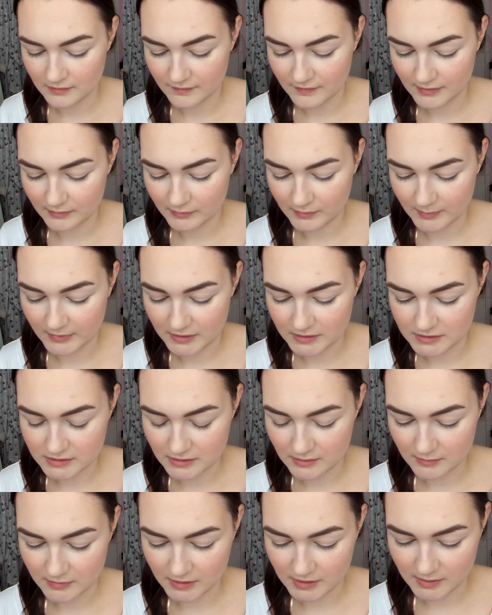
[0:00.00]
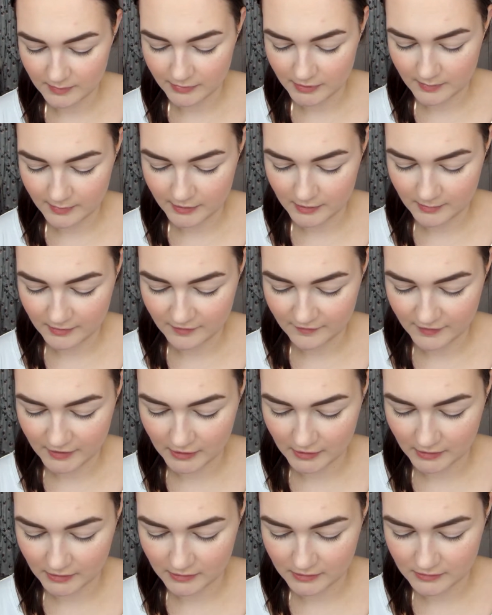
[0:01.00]
what am I do I'm gonna pop it on my
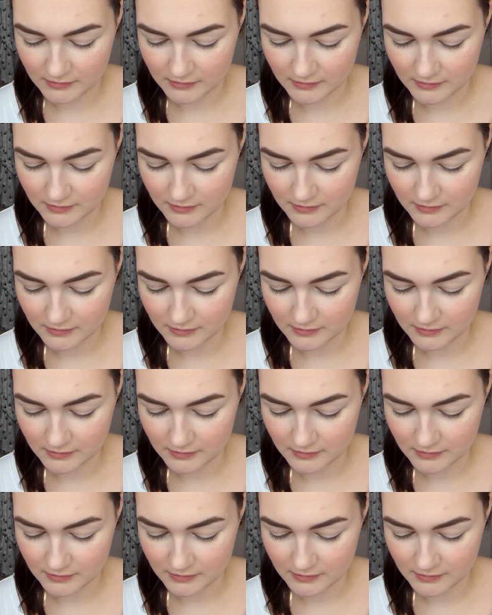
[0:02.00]
finger